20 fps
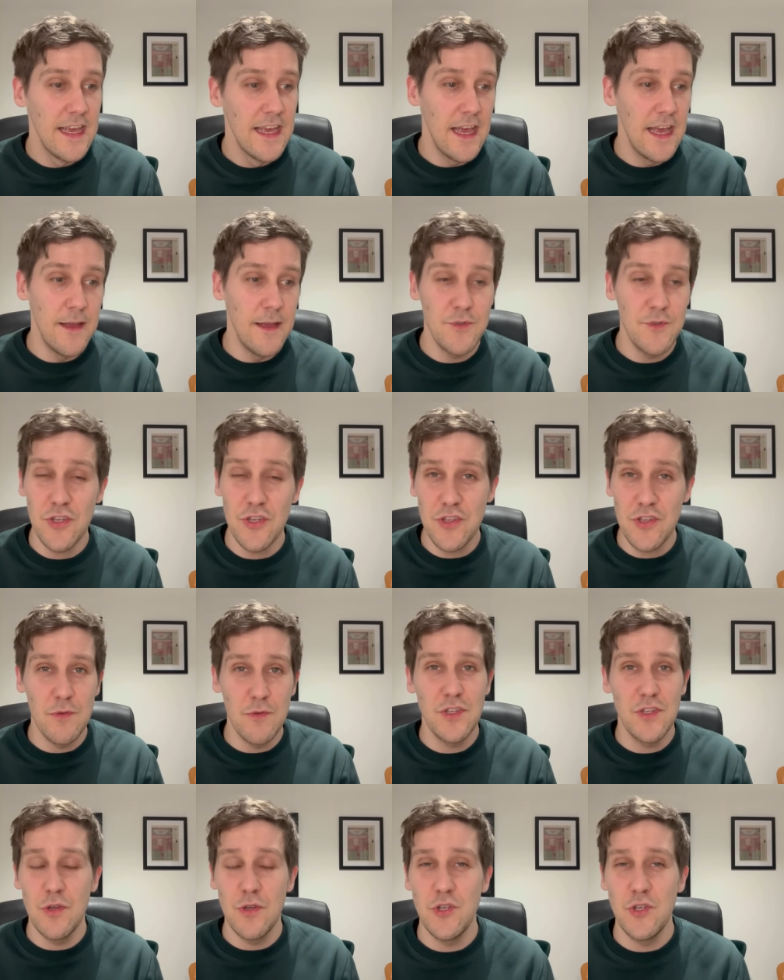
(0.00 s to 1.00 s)
and just
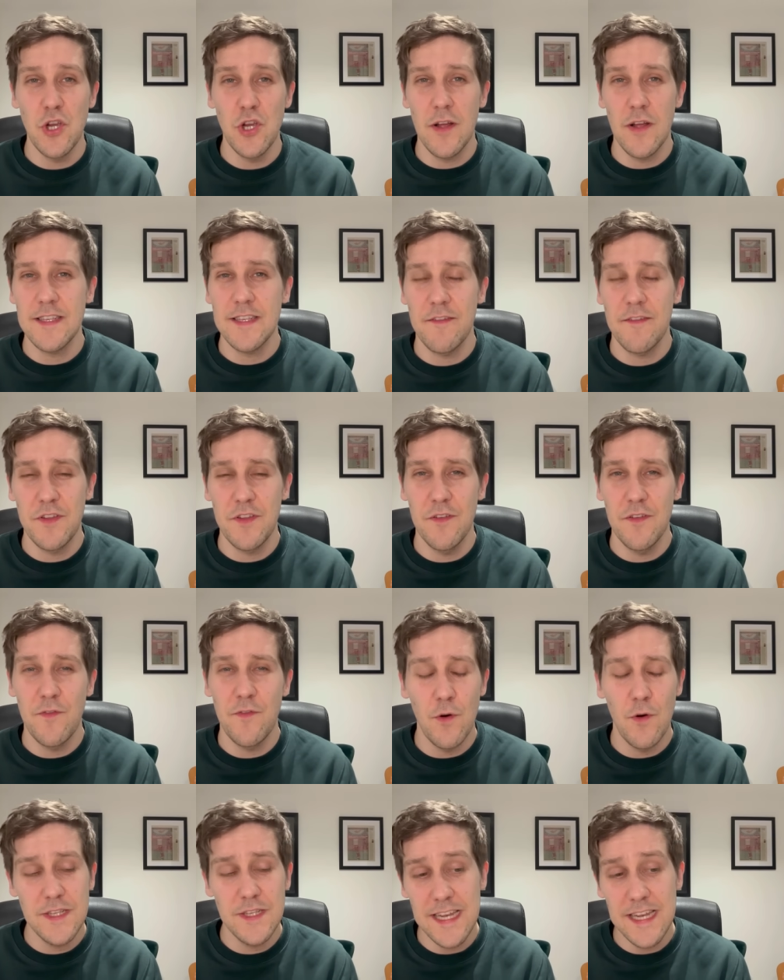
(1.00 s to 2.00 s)
those 2 shots after the
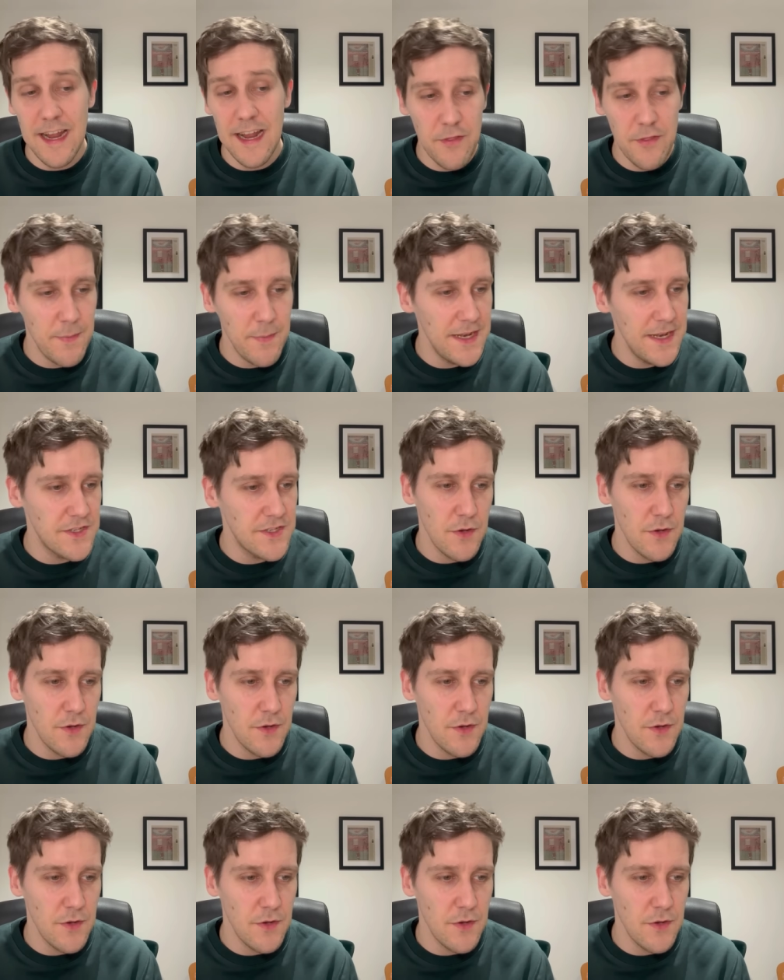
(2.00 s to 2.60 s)
49th minute.